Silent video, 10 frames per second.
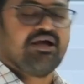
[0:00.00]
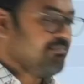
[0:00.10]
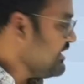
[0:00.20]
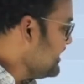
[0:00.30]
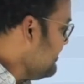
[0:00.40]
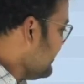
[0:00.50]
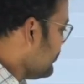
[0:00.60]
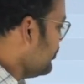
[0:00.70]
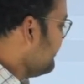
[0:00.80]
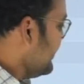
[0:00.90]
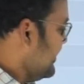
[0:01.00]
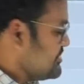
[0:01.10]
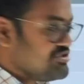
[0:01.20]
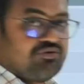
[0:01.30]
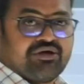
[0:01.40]
but given good
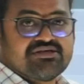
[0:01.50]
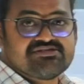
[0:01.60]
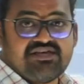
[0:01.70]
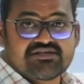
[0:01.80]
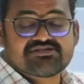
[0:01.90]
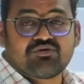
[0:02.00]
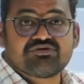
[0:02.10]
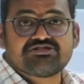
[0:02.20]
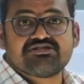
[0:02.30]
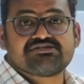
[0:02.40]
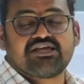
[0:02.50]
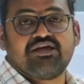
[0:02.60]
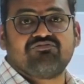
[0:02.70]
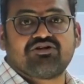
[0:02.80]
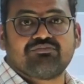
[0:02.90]
weightage. Okay, 6 questions
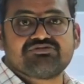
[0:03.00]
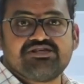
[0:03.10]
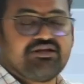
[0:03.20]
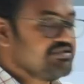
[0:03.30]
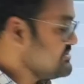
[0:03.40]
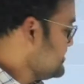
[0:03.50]
came from signals and